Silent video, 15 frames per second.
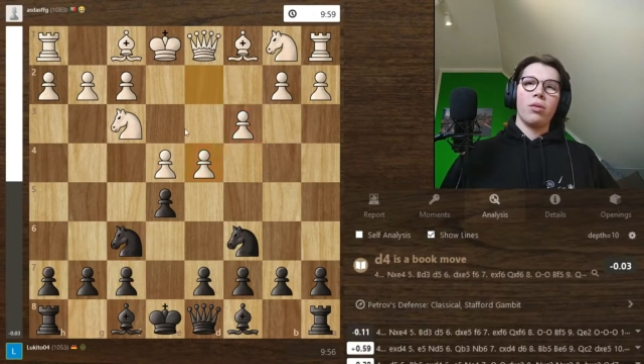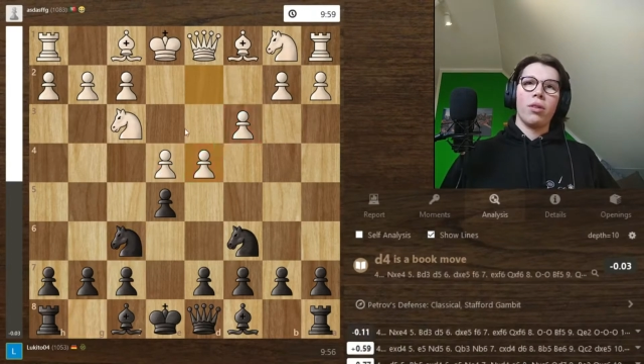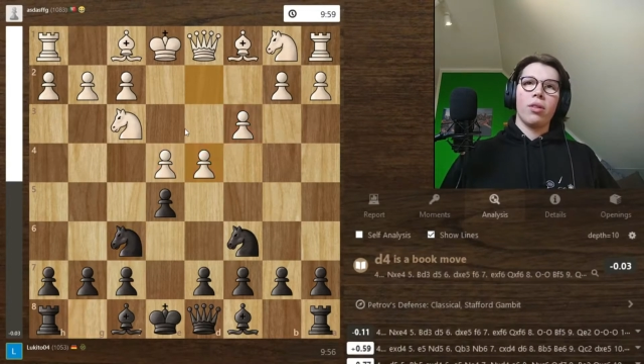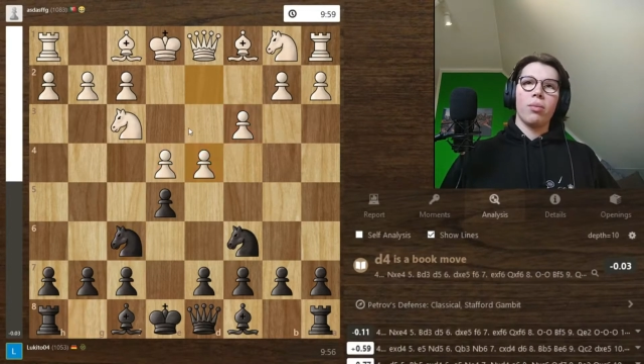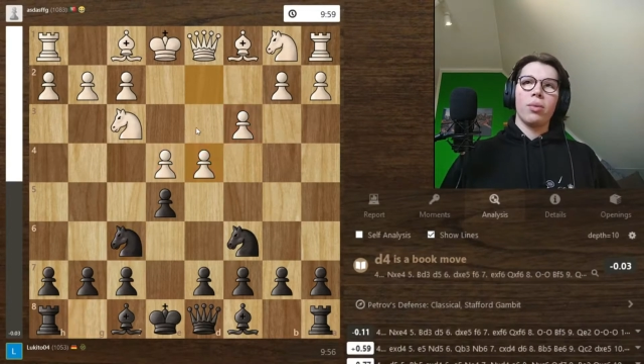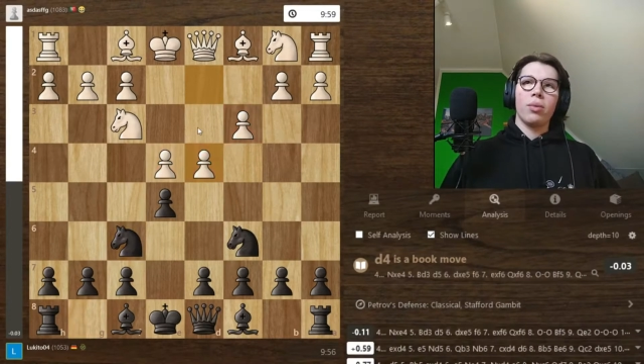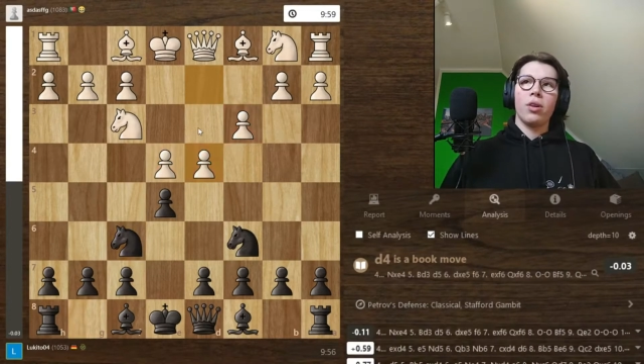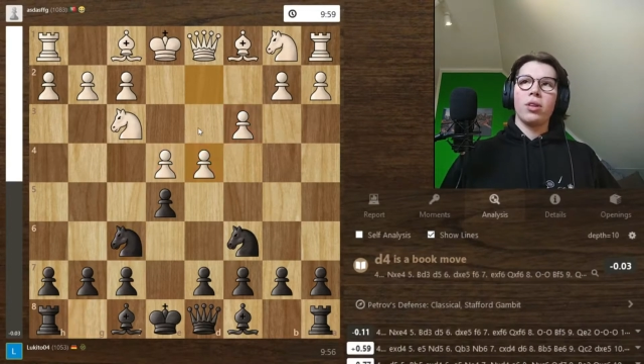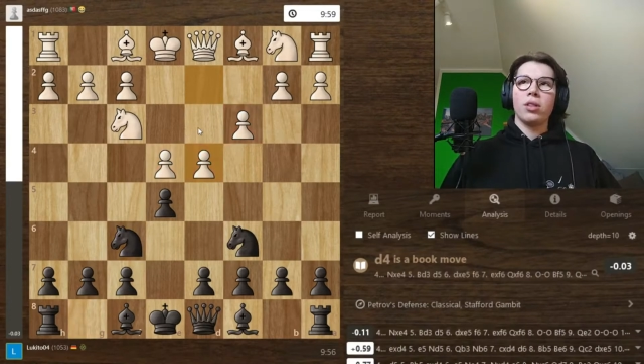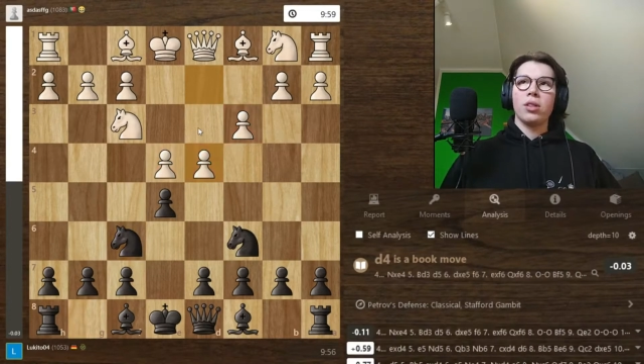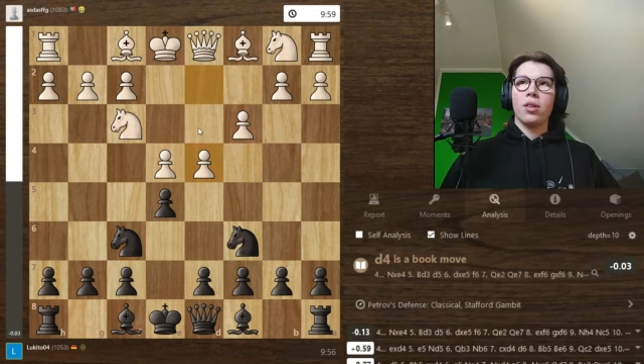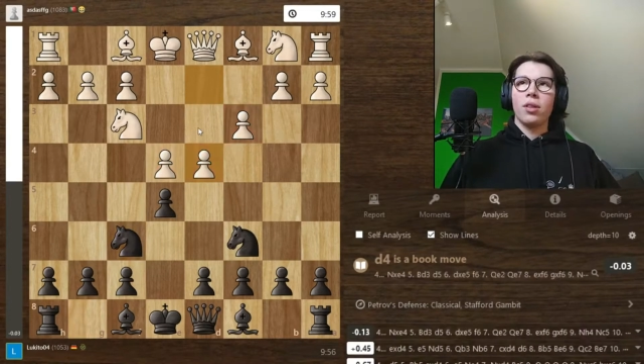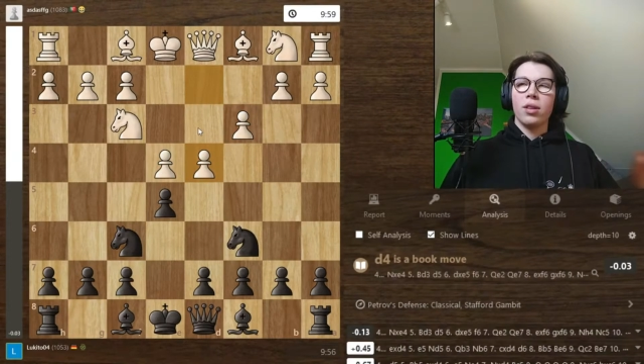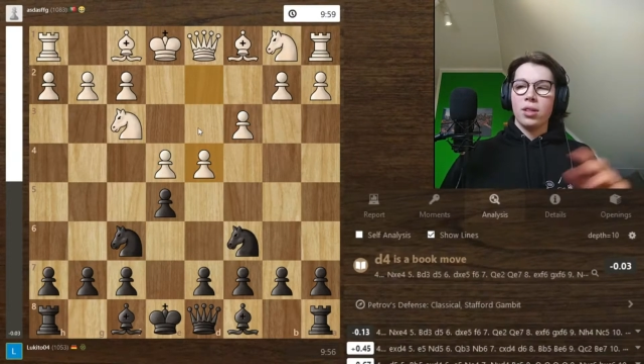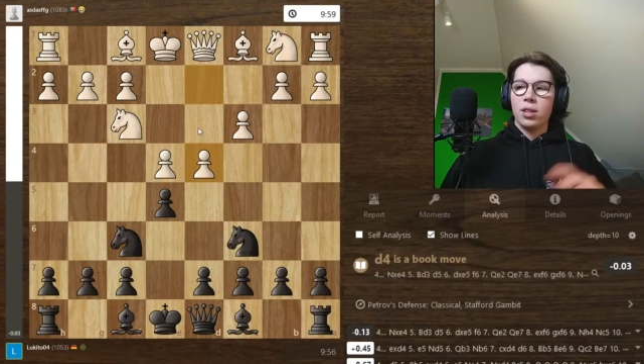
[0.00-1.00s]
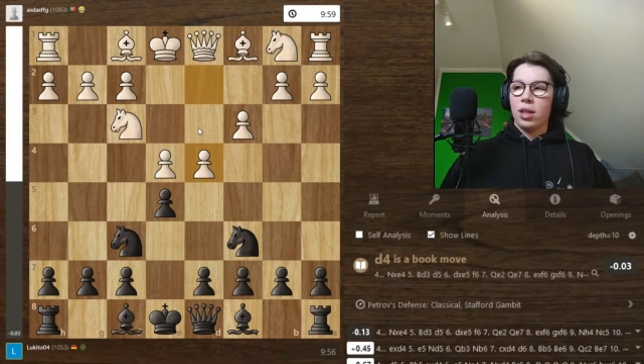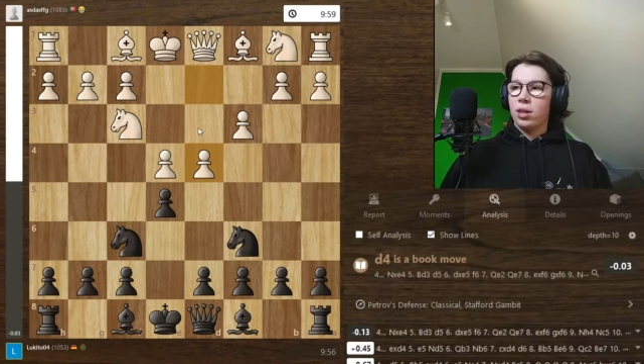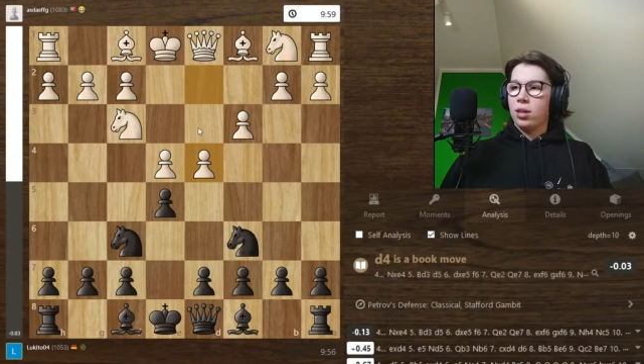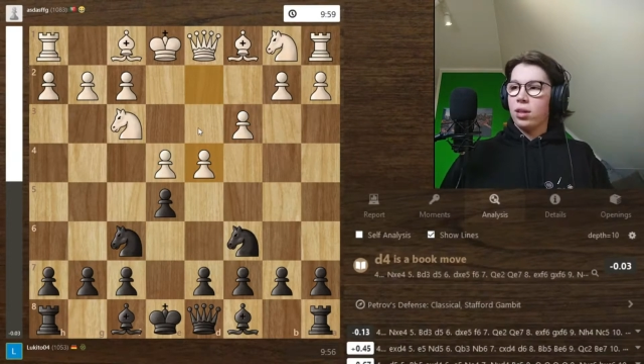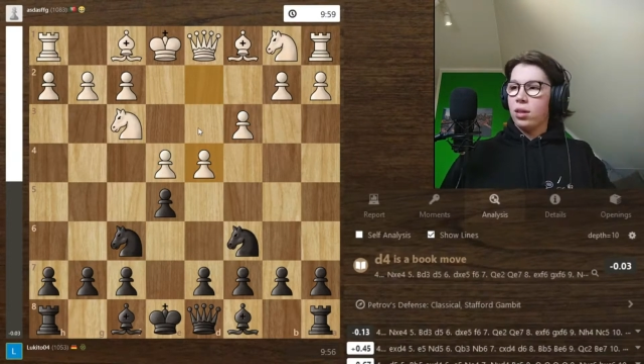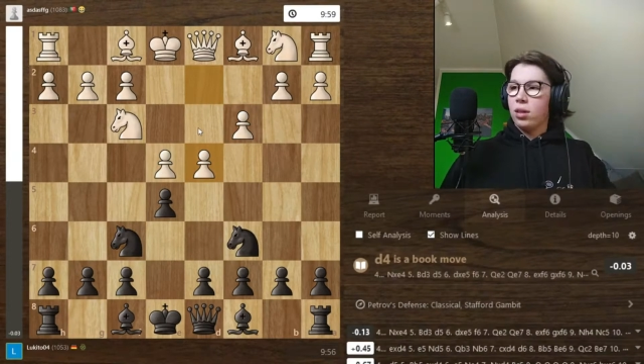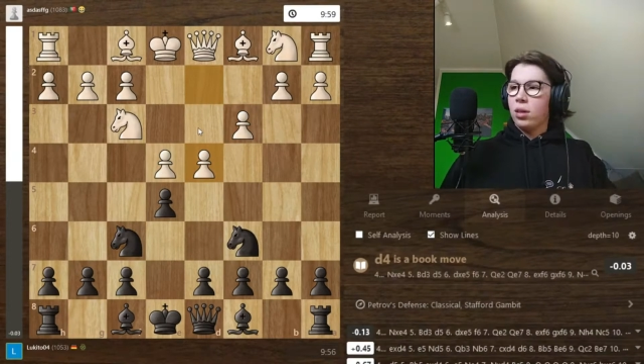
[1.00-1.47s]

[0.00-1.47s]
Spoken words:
with the pawns in the center.